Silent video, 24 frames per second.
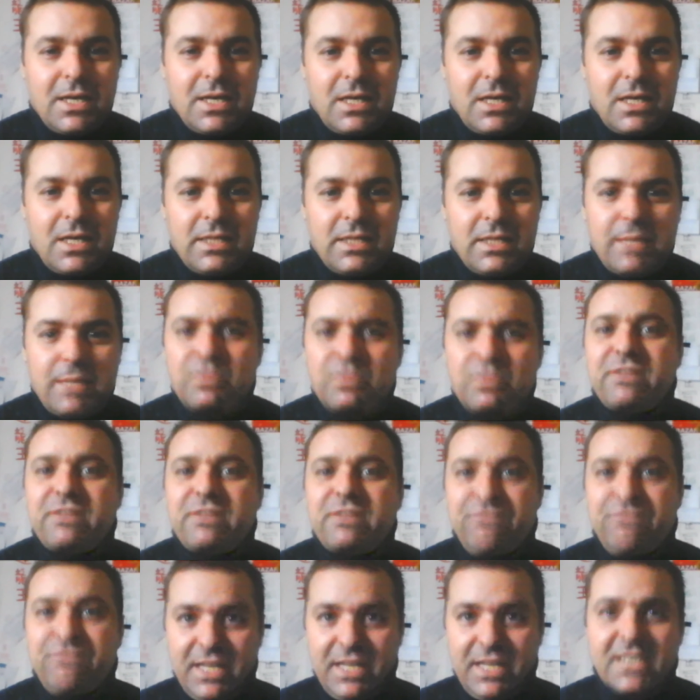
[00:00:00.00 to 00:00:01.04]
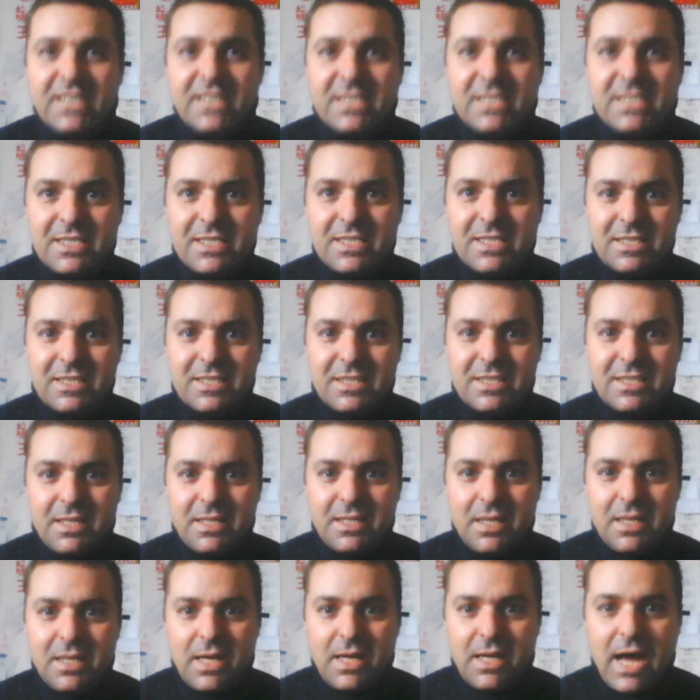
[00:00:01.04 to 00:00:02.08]
they put the Phoenix,
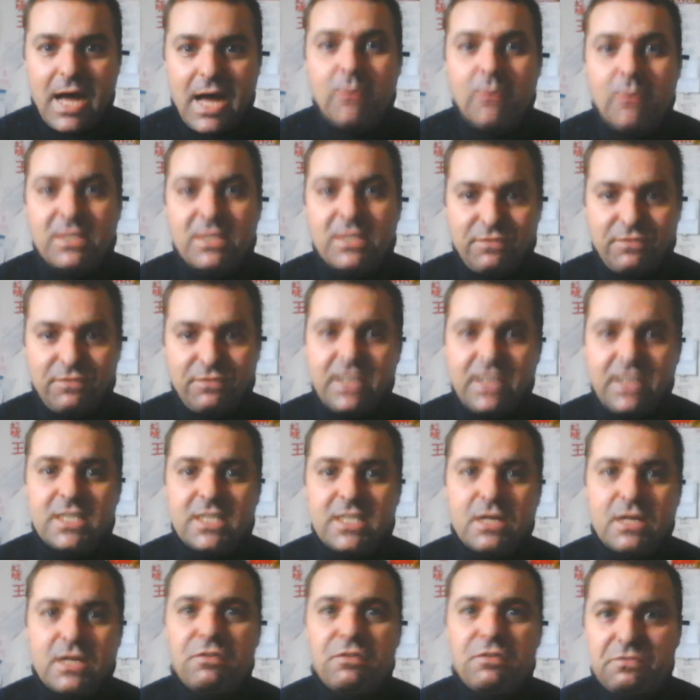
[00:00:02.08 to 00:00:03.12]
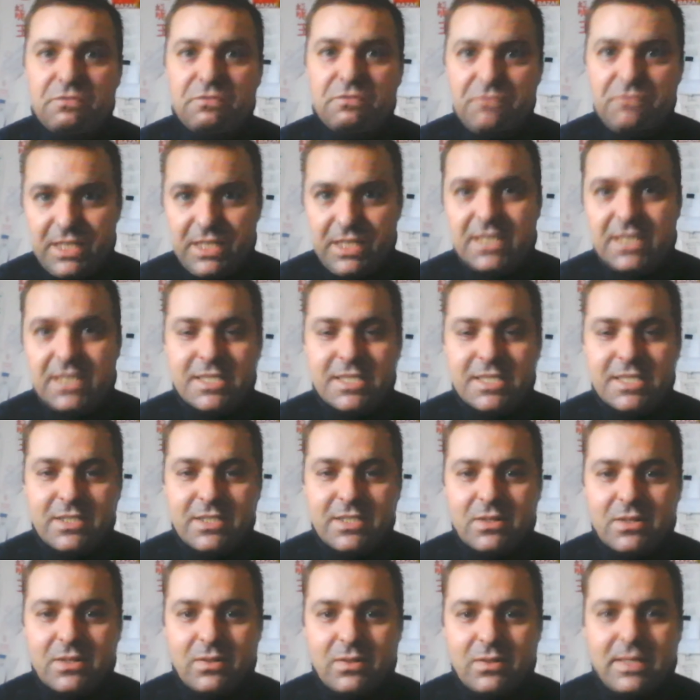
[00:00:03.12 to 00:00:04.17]
our version of Phoenix,
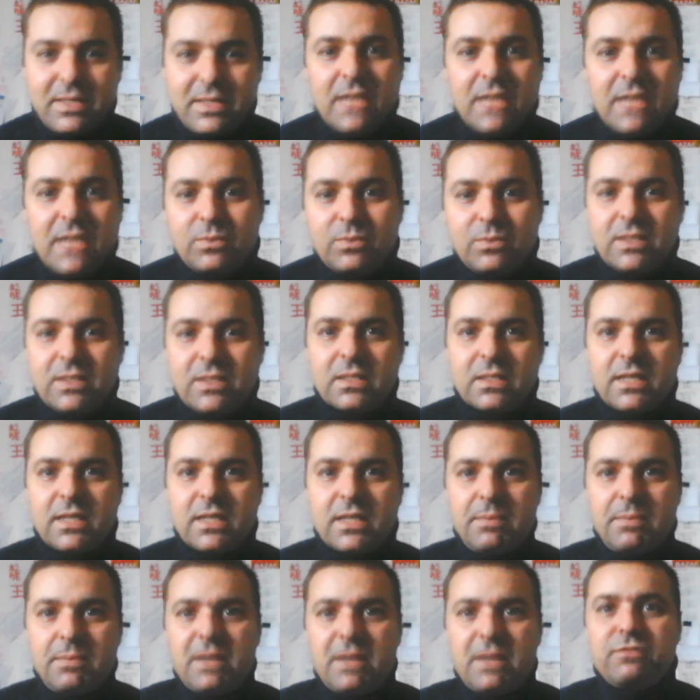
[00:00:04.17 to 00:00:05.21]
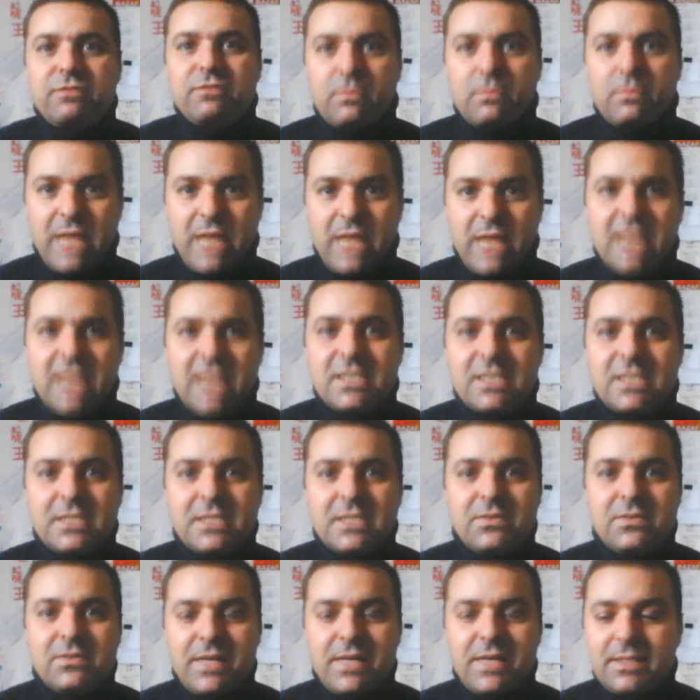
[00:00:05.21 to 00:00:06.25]
that one reborn from the ashes,
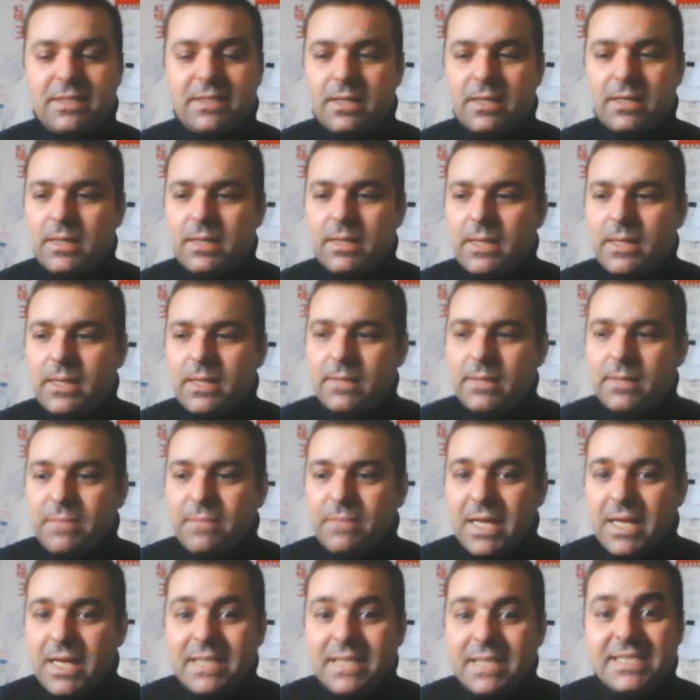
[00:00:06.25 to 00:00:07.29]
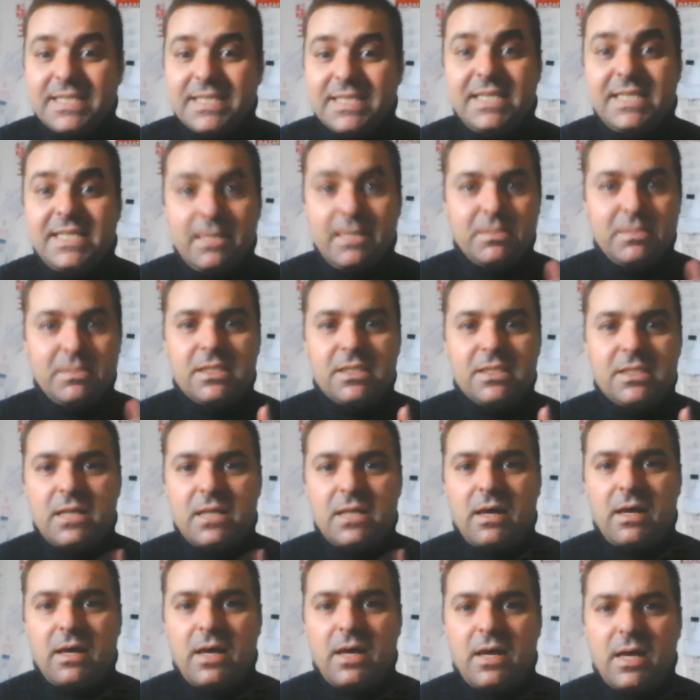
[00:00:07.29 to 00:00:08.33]
right? Seems,
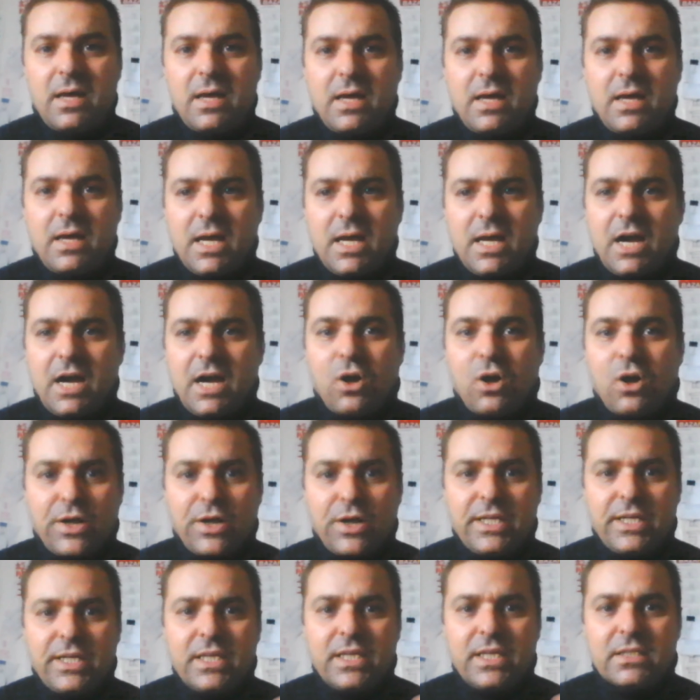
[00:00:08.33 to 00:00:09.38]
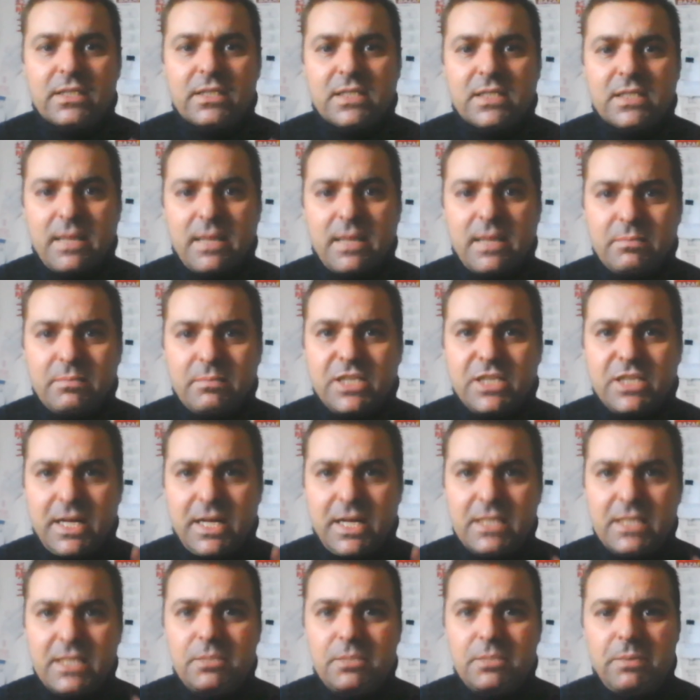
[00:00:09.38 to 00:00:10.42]
according some
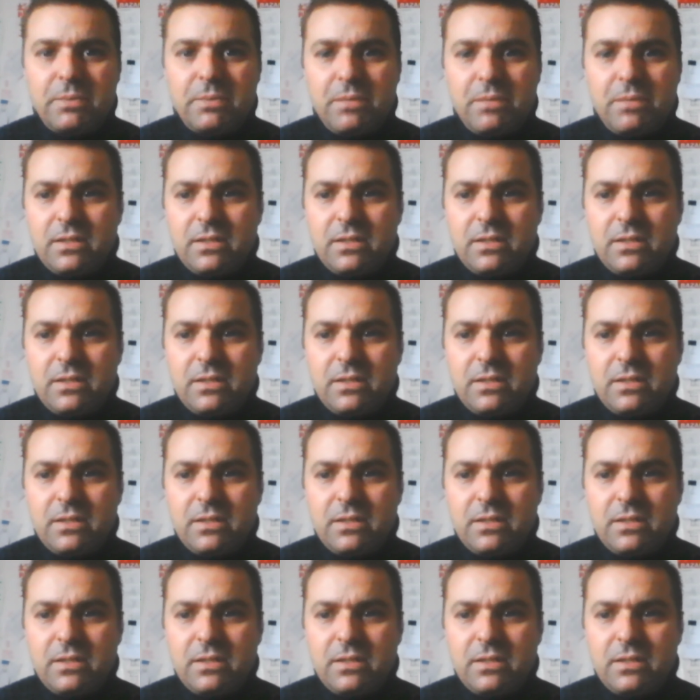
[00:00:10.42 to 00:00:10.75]
Chinese people,